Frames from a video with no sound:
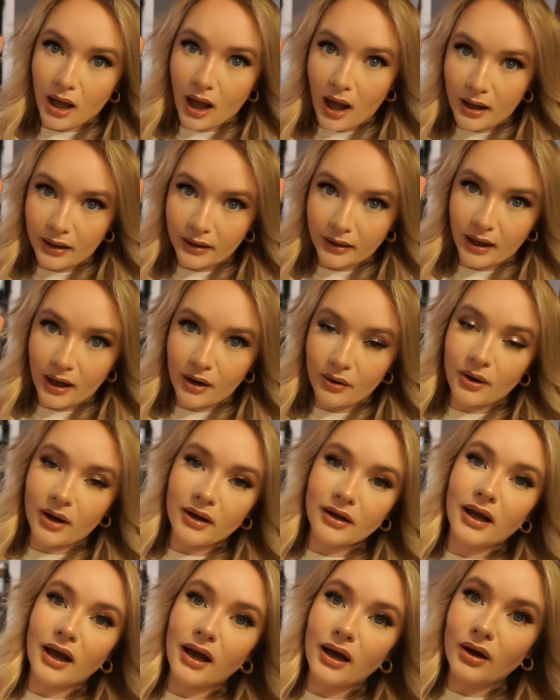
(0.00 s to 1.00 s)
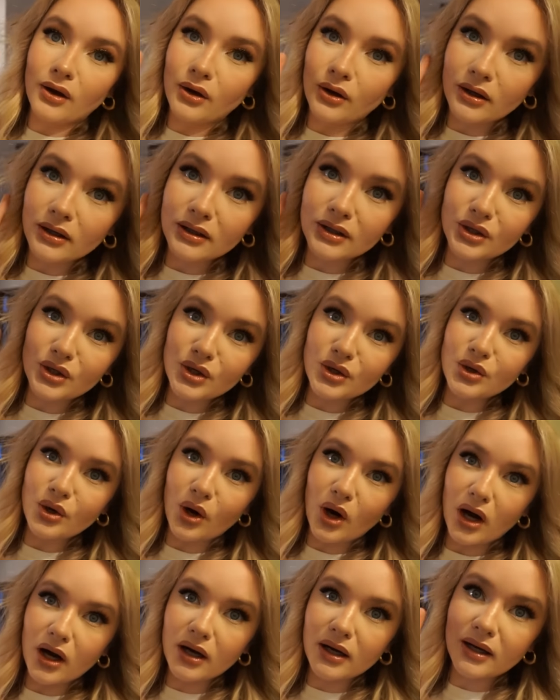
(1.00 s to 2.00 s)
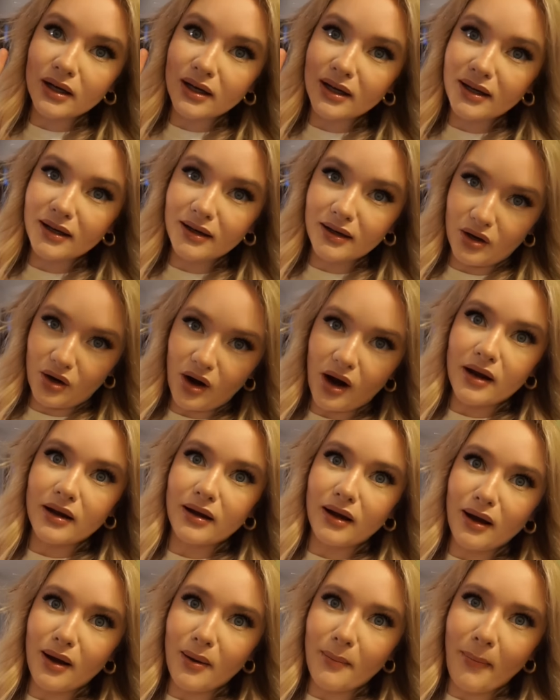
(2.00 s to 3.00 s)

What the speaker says: heading out right now, New York, here I go.